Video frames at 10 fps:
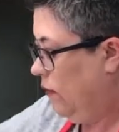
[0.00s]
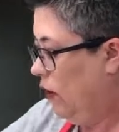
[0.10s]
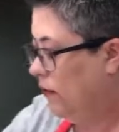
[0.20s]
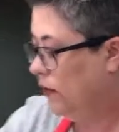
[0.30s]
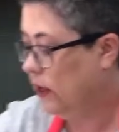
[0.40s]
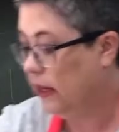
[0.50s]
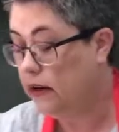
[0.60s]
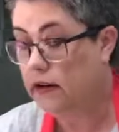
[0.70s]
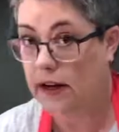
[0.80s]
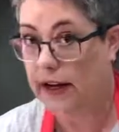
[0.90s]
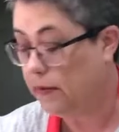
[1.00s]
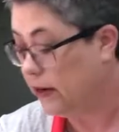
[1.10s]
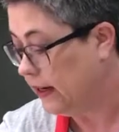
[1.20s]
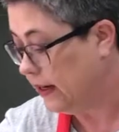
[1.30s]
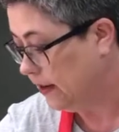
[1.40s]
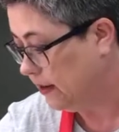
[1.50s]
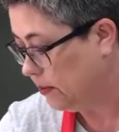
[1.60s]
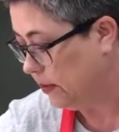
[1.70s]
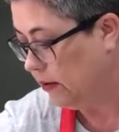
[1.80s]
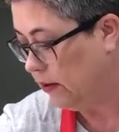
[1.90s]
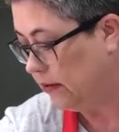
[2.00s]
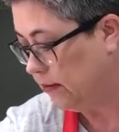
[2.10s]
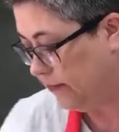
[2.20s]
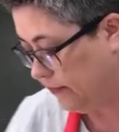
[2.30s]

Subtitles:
5:30, I am going to need the spare one.